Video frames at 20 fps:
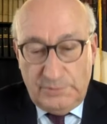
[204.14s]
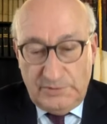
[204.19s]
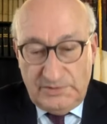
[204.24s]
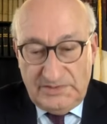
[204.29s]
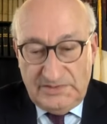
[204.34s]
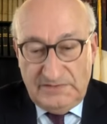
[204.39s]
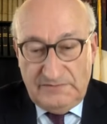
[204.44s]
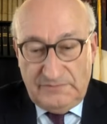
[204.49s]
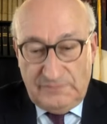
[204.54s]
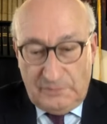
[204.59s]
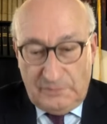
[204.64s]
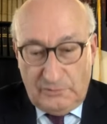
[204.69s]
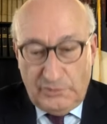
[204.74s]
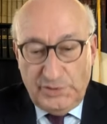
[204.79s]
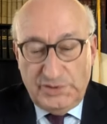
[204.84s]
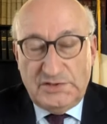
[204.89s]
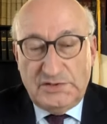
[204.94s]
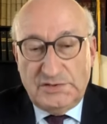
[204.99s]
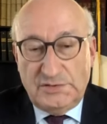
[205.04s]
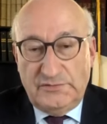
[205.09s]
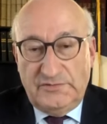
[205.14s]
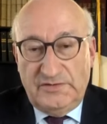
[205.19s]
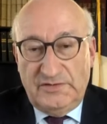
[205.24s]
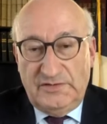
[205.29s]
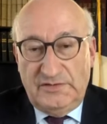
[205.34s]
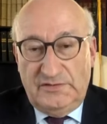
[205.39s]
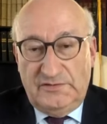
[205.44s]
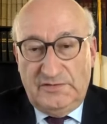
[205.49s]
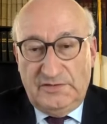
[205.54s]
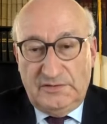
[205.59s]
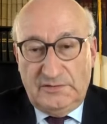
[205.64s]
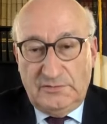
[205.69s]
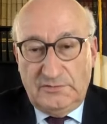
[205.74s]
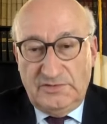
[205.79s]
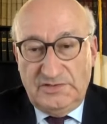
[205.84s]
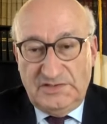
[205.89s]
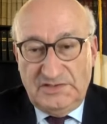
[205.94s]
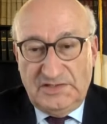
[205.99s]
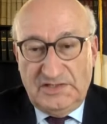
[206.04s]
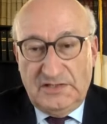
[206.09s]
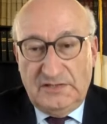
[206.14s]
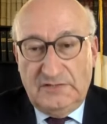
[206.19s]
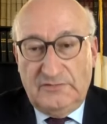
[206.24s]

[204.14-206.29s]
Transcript: putting forward to the Security